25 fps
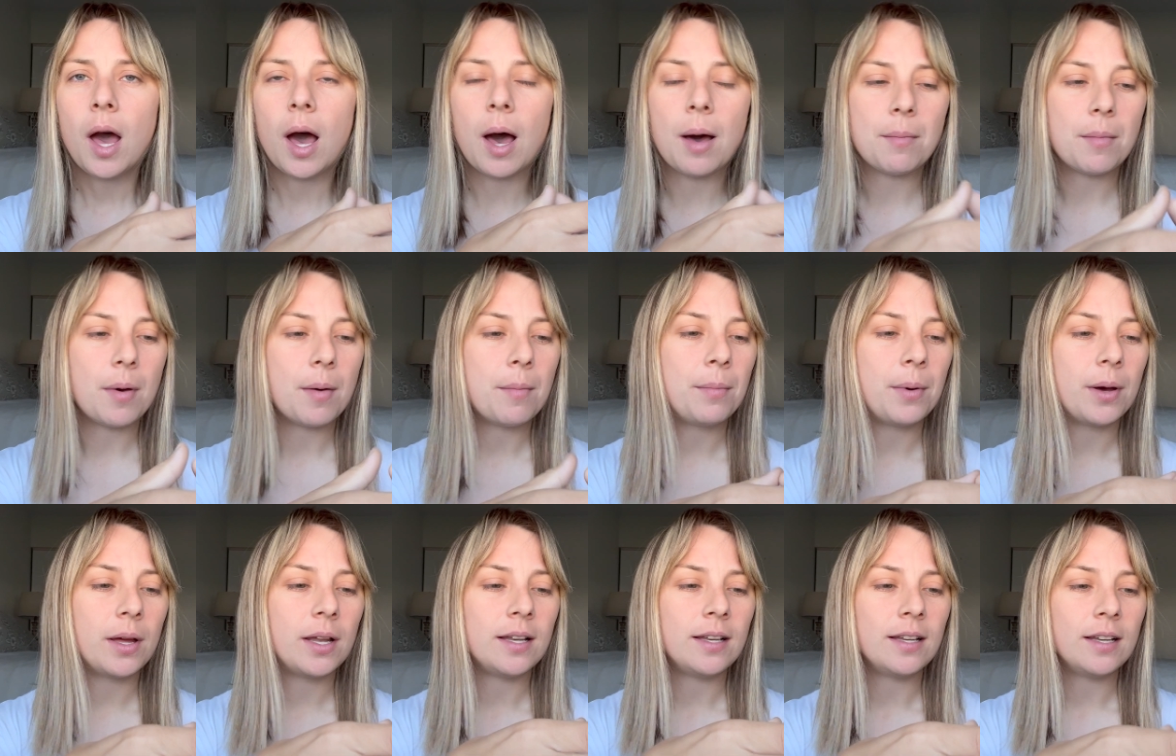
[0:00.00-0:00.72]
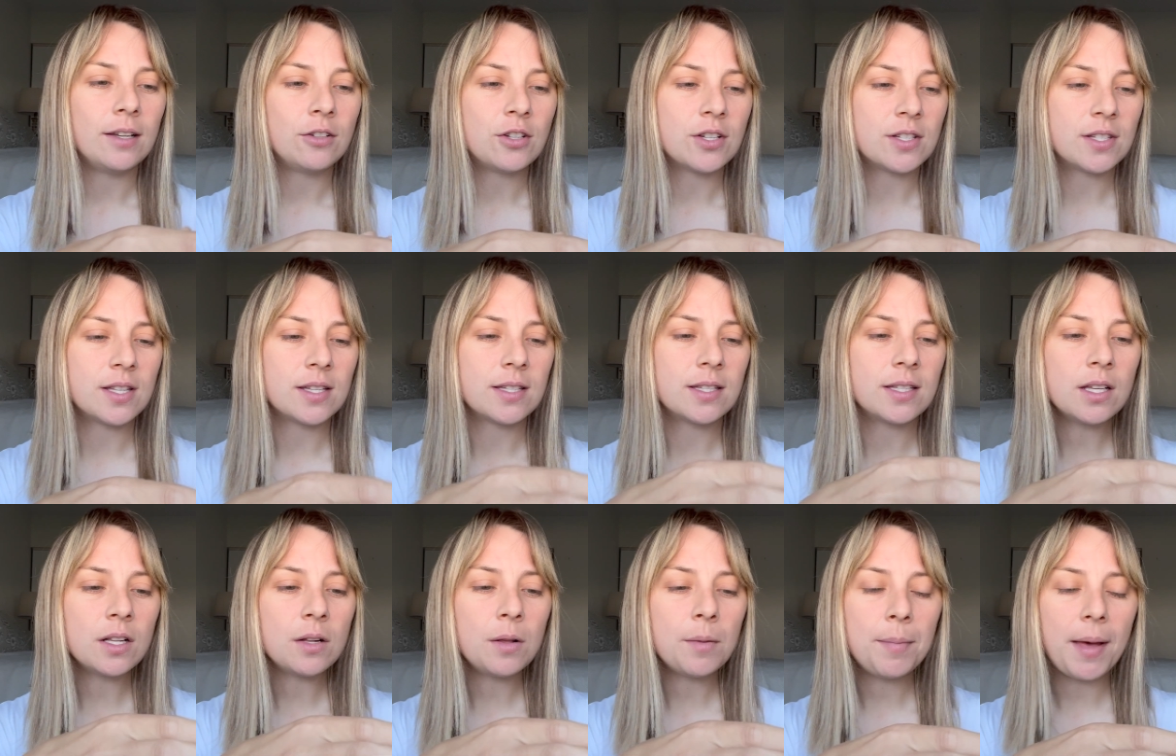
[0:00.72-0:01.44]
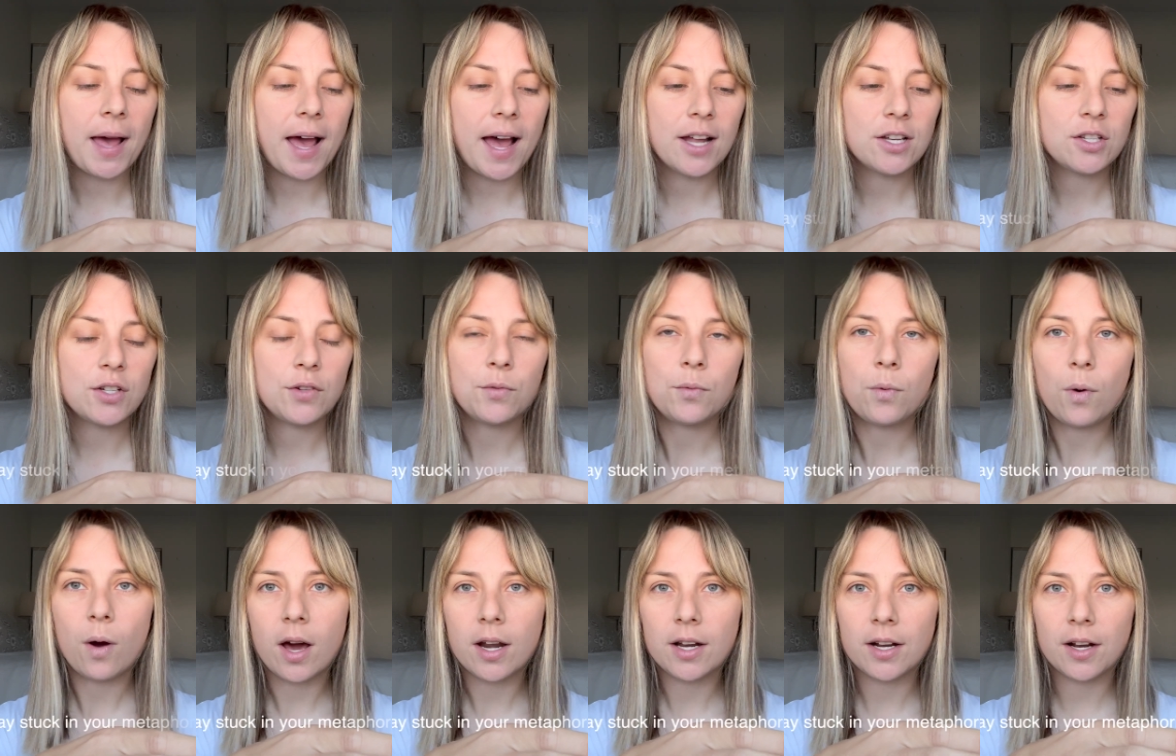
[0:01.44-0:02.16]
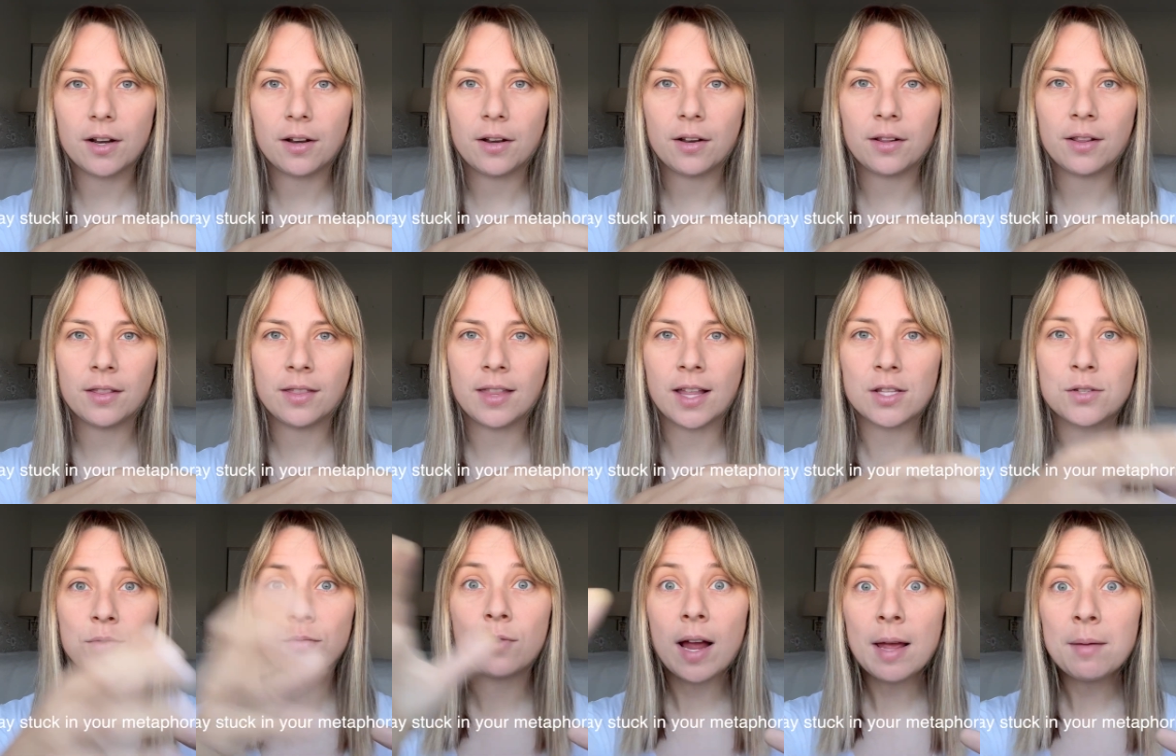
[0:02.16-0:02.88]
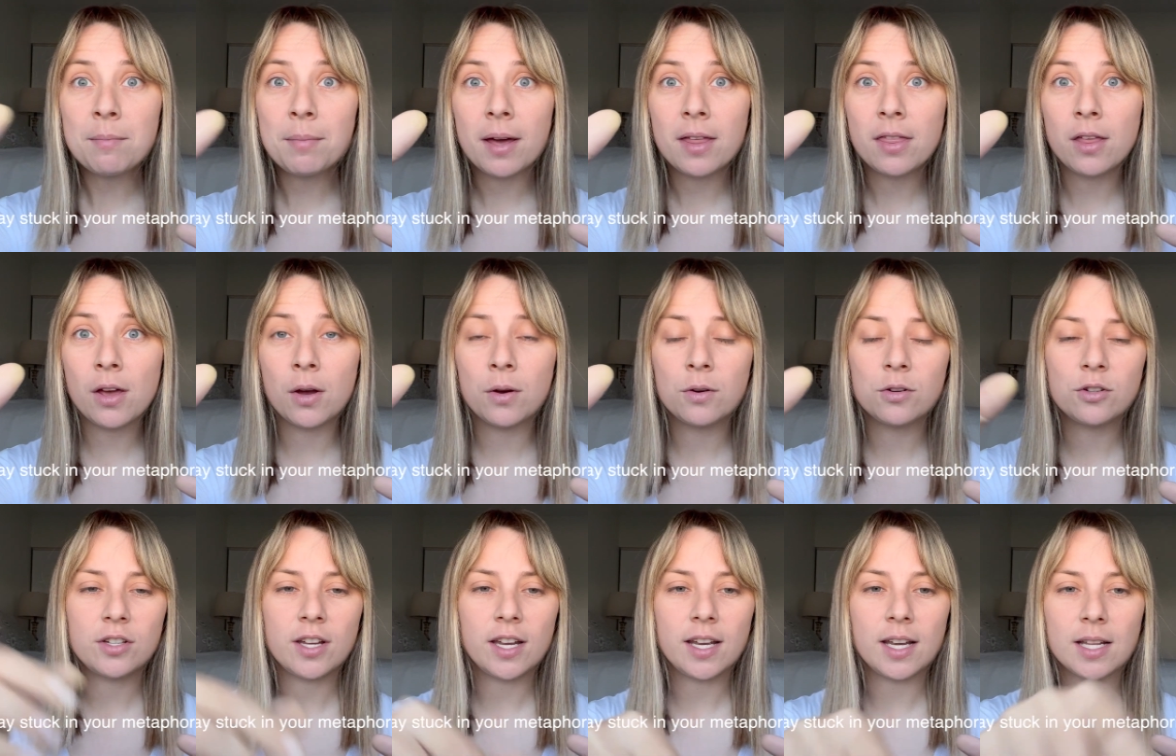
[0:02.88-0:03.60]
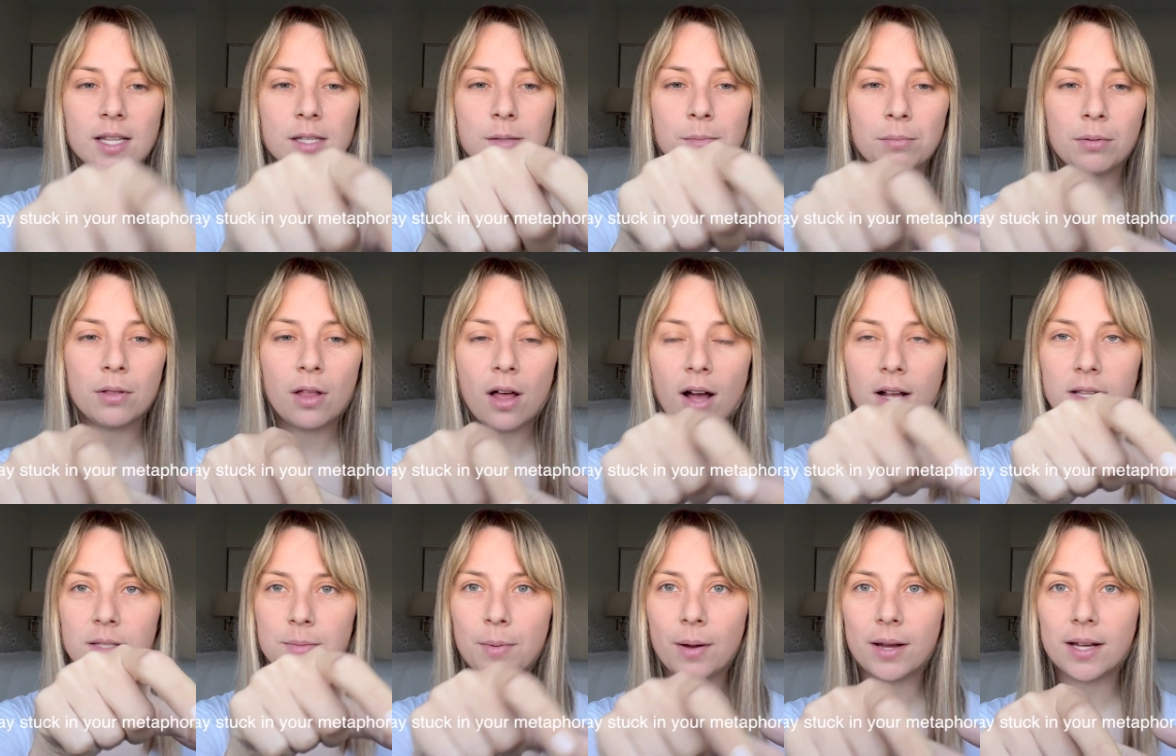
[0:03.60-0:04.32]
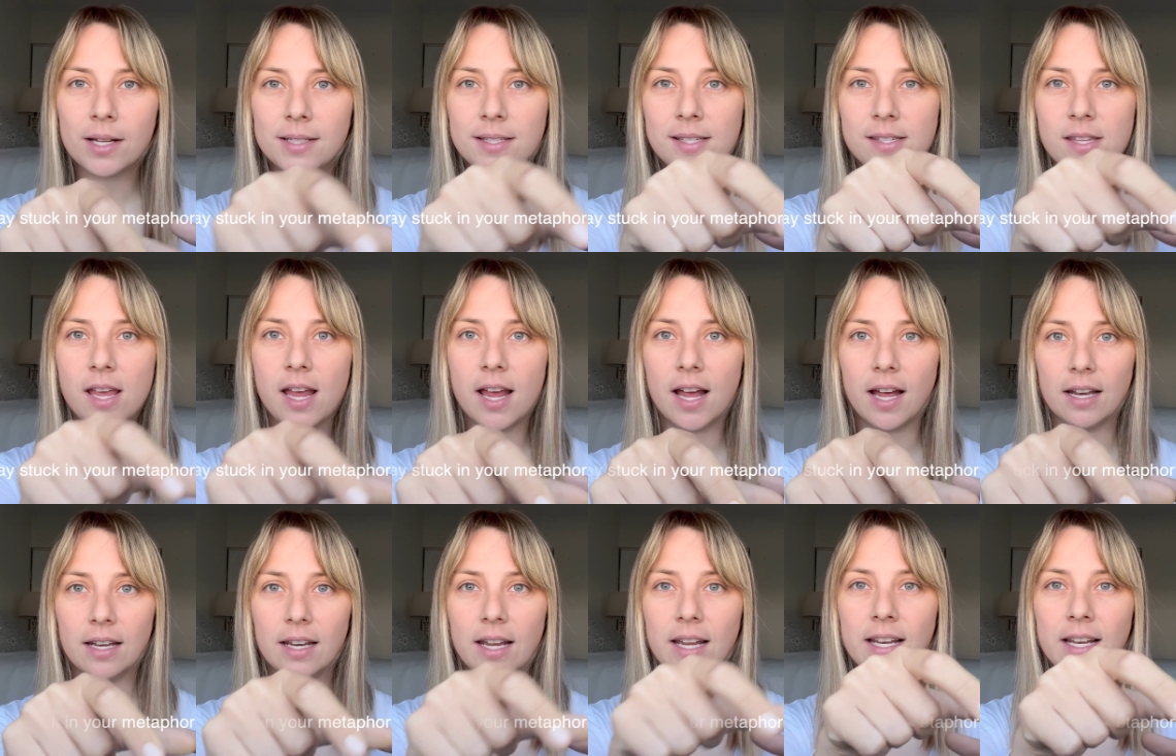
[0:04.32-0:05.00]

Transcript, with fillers: um, but just this little patch of water that's right by the ocean and it's blocked by sand.